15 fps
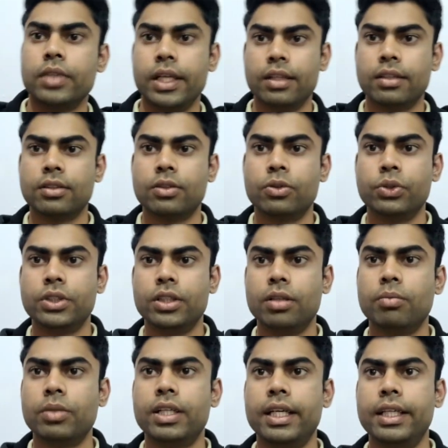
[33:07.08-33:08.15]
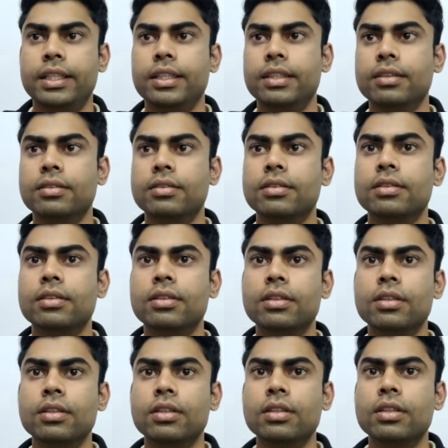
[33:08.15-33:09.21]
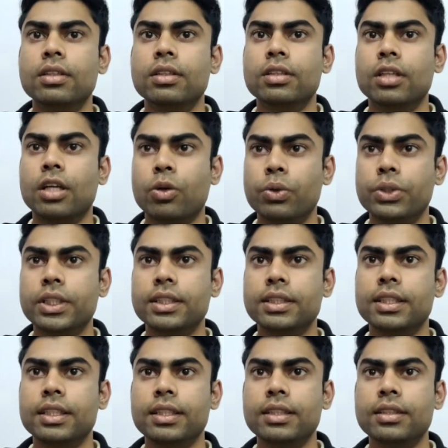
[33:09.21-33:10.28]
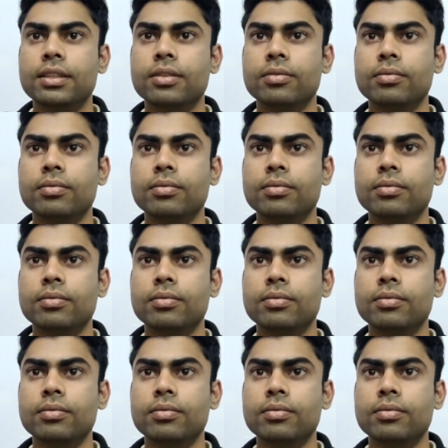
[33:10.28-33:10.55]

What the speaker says: Yeah, question number 19. The question says,